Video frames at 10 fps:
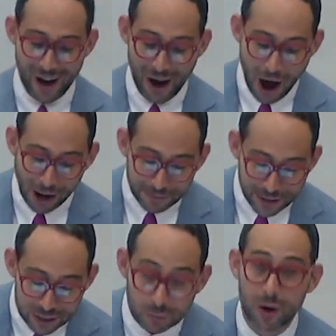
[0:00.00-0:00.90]
All of
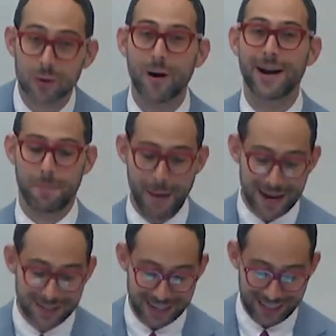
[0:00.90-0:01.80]
this, while quite
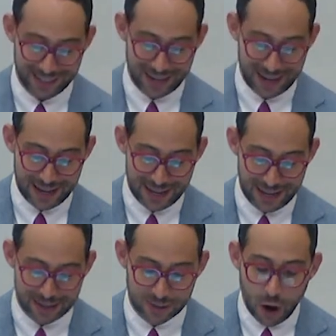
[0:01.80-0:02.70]
amazing,
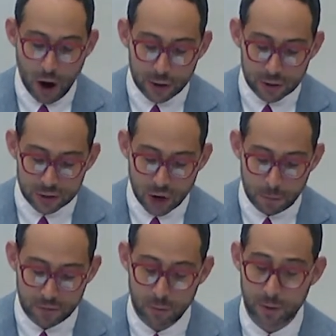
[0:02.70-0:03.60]
in the longer
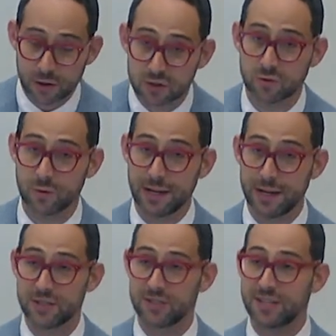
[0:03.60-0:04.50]
scope of human history,
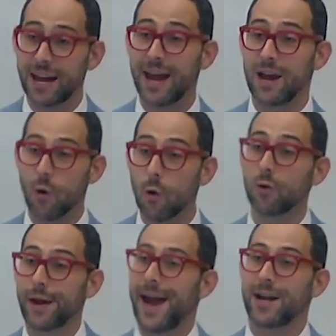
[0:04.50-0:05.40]
is today
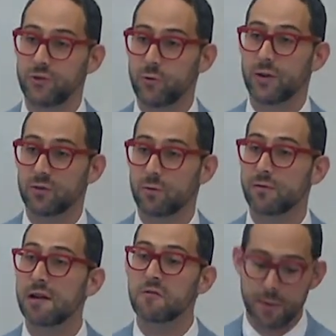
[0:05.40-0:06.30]
old hat to us. We're
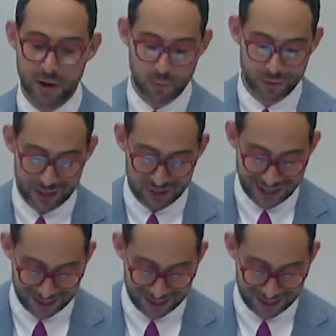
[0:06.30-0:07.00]
very familiar with these